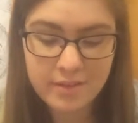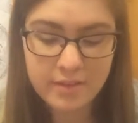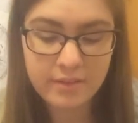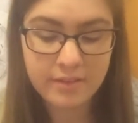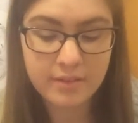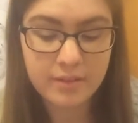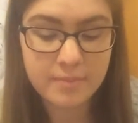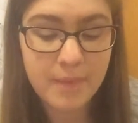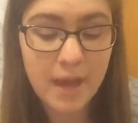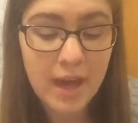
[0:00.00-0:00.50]

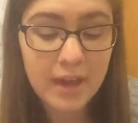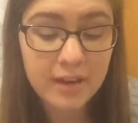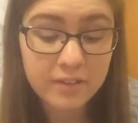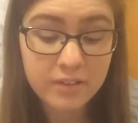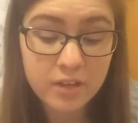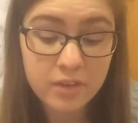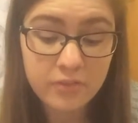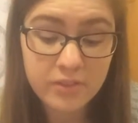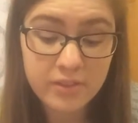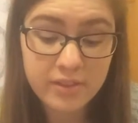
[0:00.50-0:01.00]
The
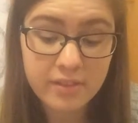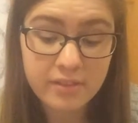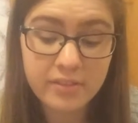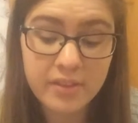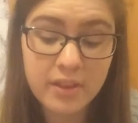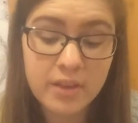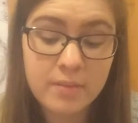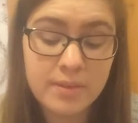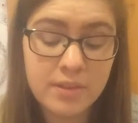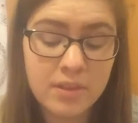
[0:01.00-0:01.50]
somatic nervous
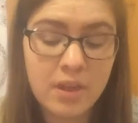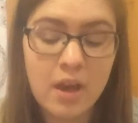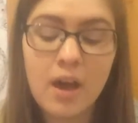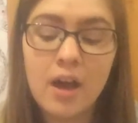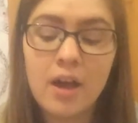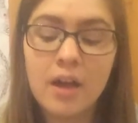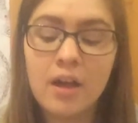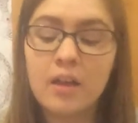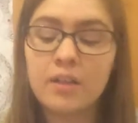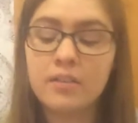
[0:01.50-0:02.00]
system and the
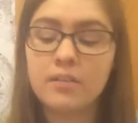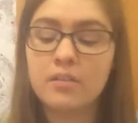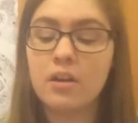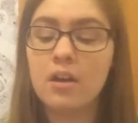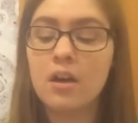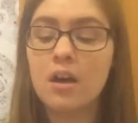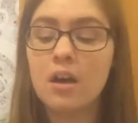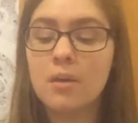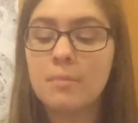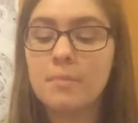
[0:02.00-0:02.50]

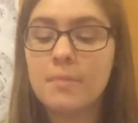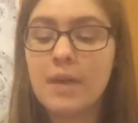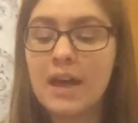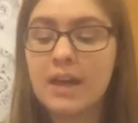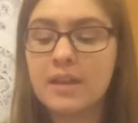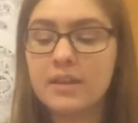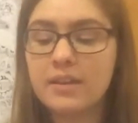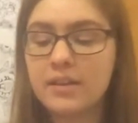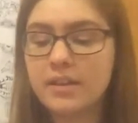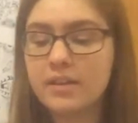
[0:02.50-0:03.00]

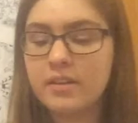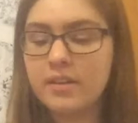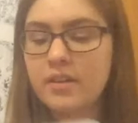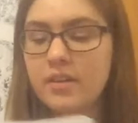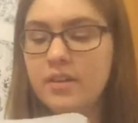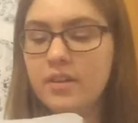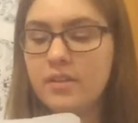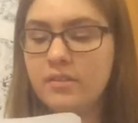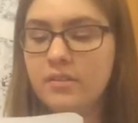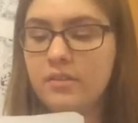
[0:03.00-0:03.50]
autonomic
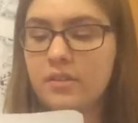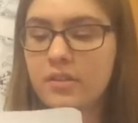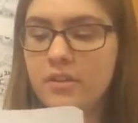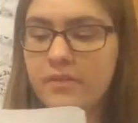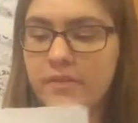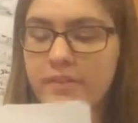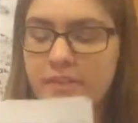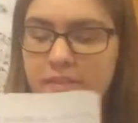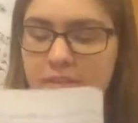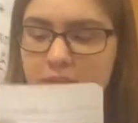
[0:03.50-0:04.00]

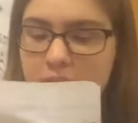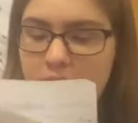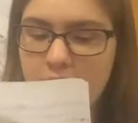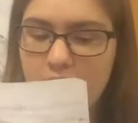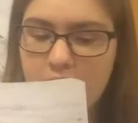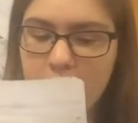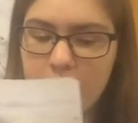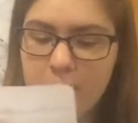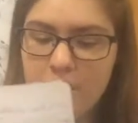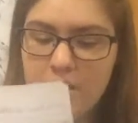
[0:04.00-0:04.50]
nervous
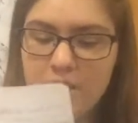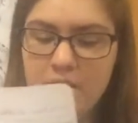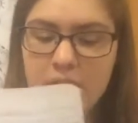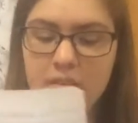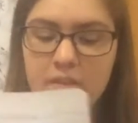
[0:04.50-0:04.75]
system.